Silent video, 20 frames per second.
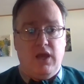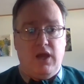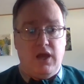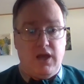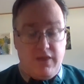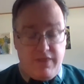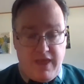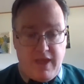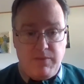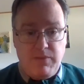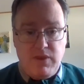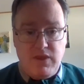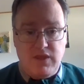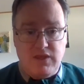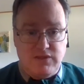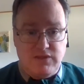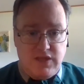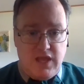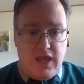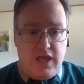That
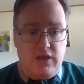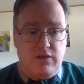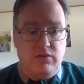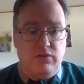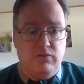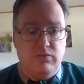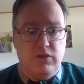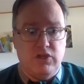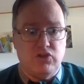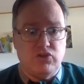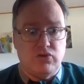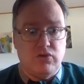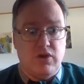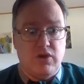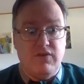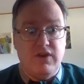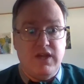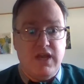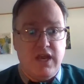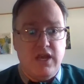being said, make sure
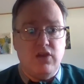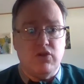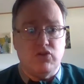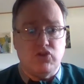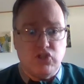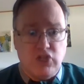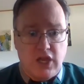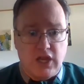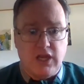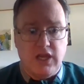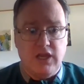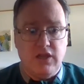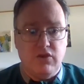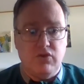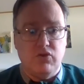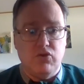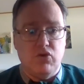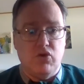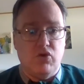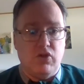every day you're
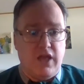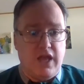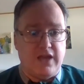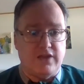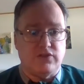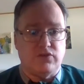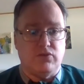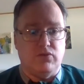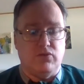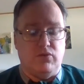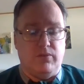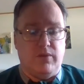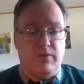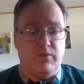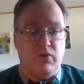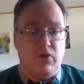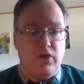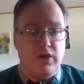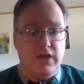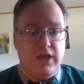checking Google Classroom.
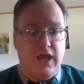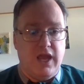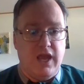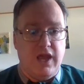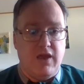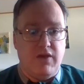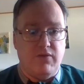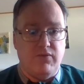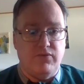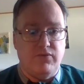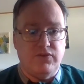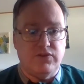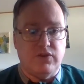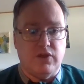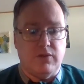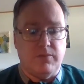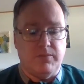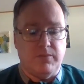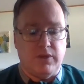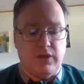I'm going to have
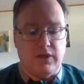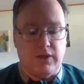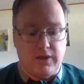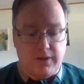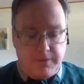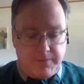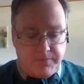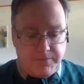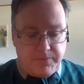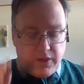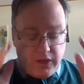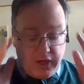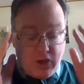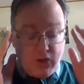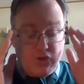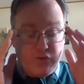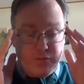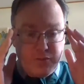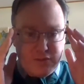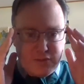some
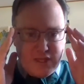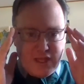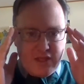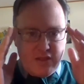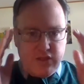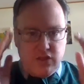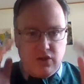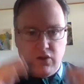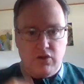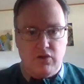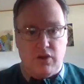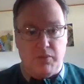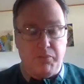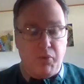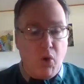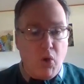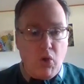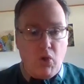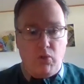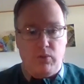announcements on there, a
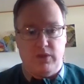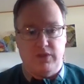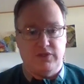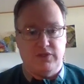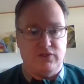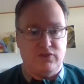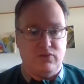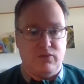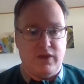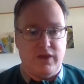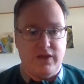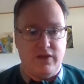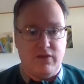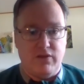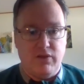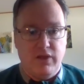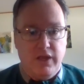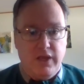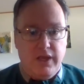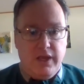poll once in a
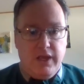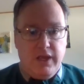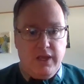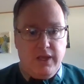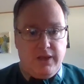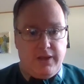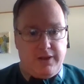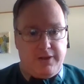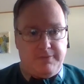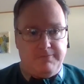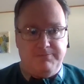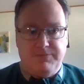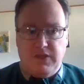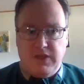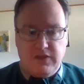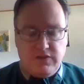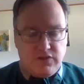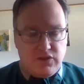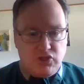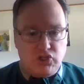while,
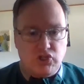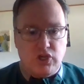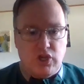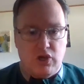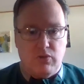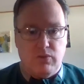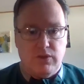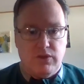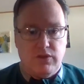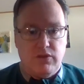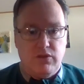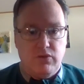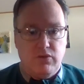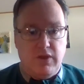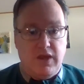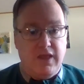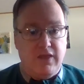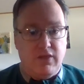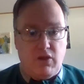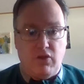things to share with
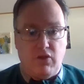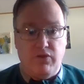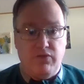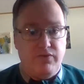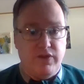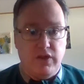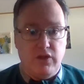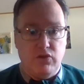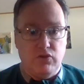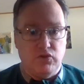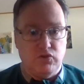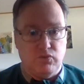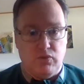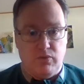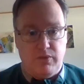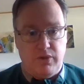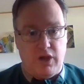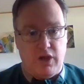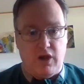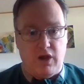you, and all the videos
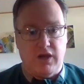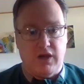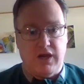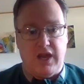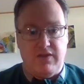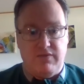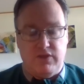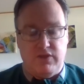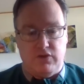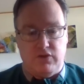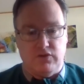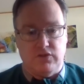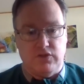will be archived there